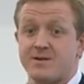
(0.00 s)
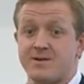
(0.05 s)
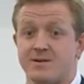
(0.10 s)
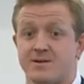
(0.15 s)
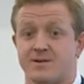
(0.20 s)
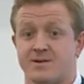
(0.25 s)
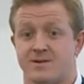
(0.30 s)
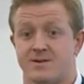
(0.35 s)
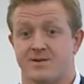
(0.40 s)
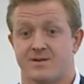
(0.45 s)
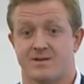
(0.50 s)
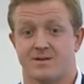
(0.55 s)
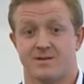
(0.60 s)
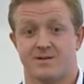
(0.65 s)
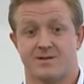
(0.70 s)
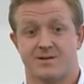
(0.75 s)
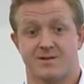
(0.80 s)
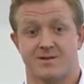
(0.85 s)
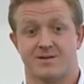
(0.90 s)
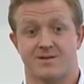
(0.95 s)

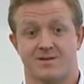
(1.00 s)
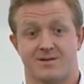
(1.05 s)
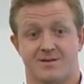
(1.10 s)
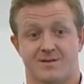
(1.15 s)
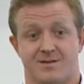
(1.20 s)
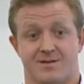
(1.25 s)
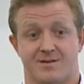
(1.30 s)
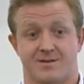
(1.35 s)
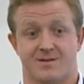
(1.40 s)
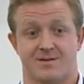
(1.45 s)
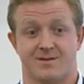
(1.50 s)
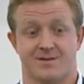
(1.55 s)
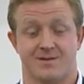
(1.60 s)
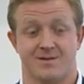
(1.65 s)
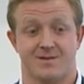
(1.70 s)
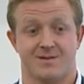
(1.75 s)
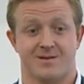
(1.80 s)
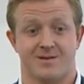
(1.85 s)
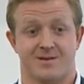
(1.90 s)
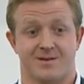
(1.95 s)

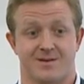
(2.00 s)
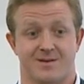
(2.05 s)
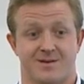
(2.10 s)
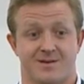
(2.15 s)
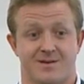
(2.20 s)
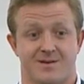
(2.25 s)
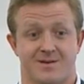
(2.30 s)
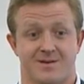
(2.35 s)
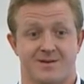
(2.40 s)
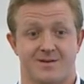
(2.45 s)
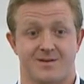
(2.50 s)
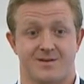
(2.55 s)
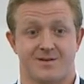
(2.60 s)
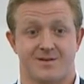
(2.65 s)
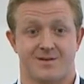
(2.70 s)
(silence)